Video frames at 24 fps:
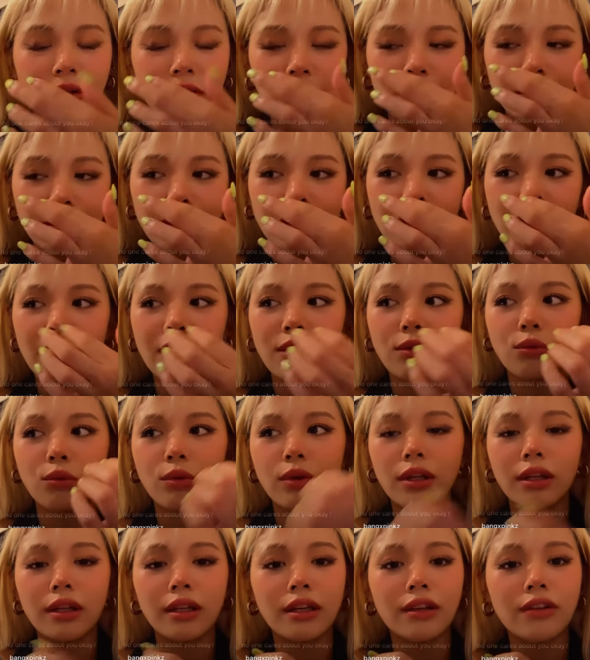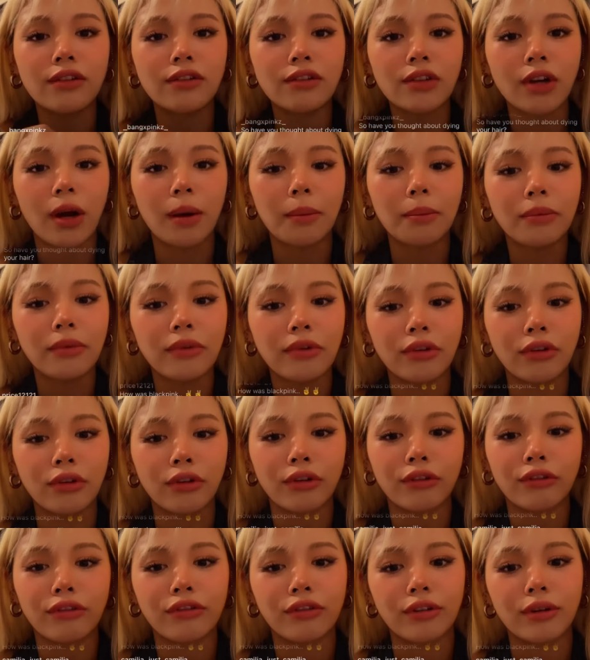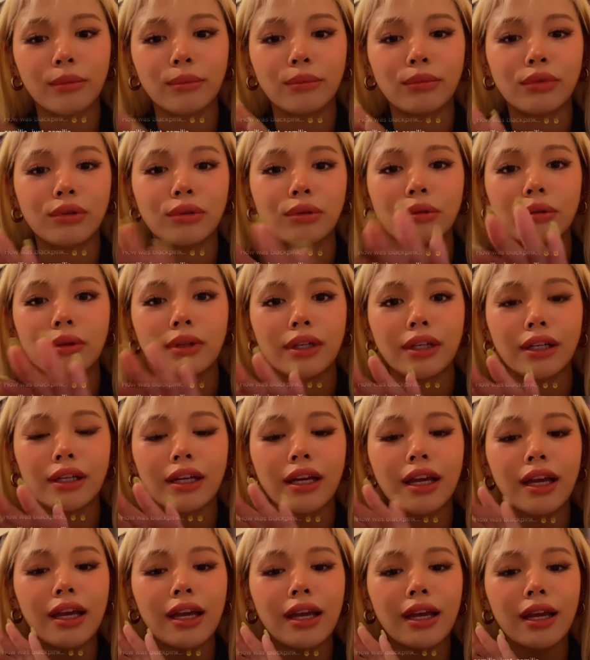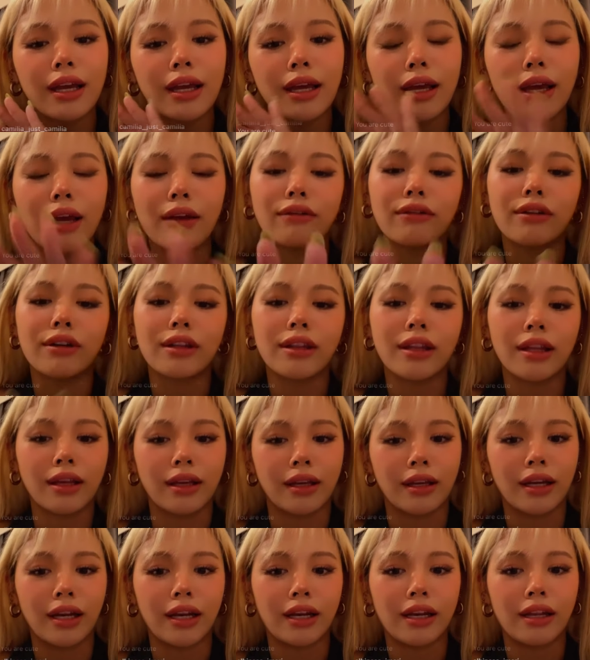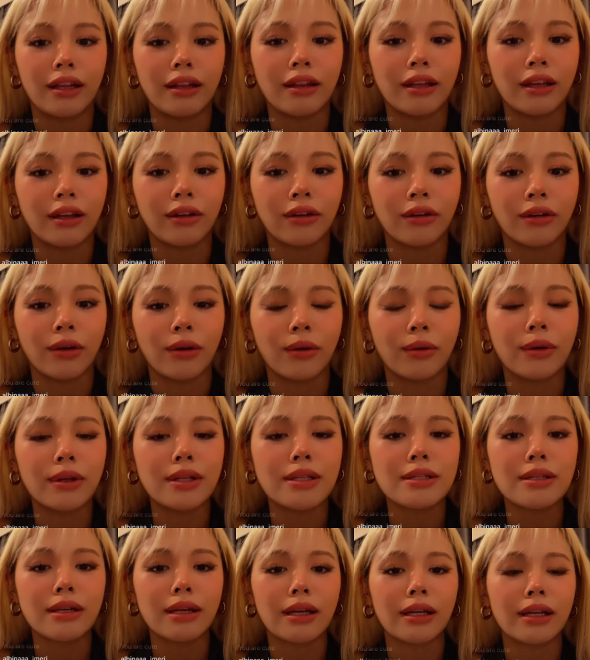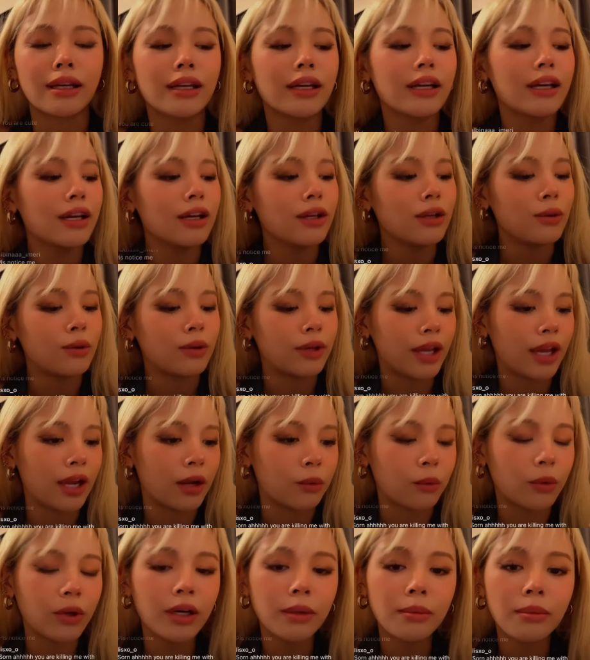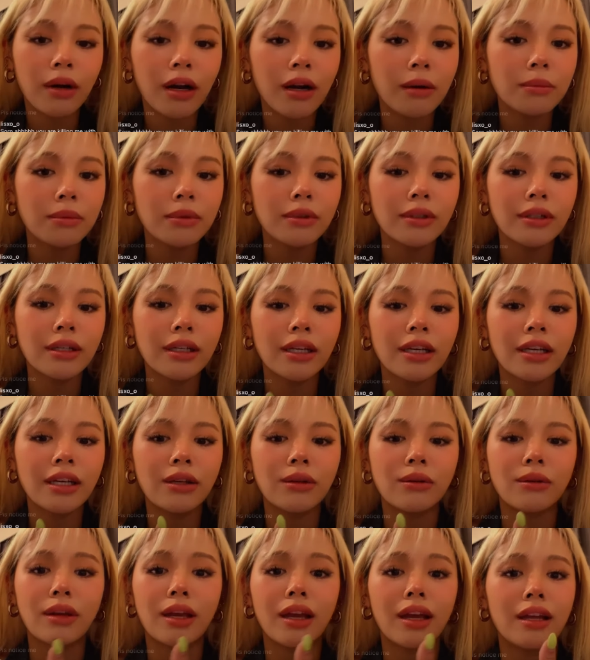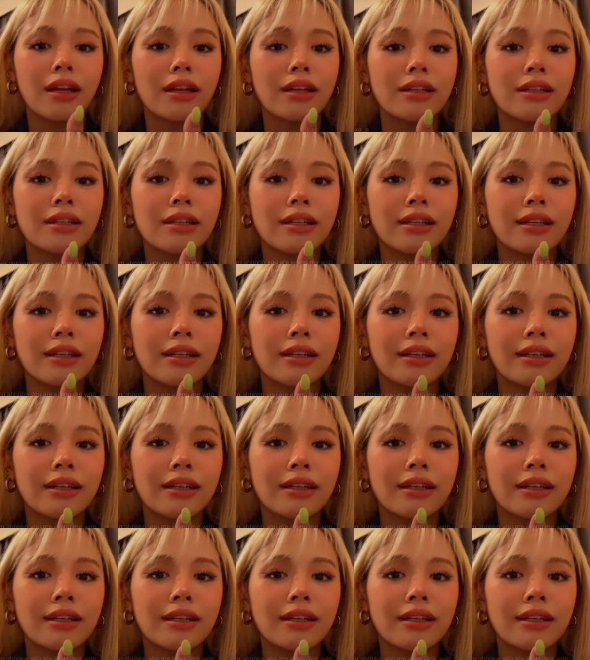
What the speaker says: actually really stops you from doing everything and anything, you know. It's like you can't work properly, you can't,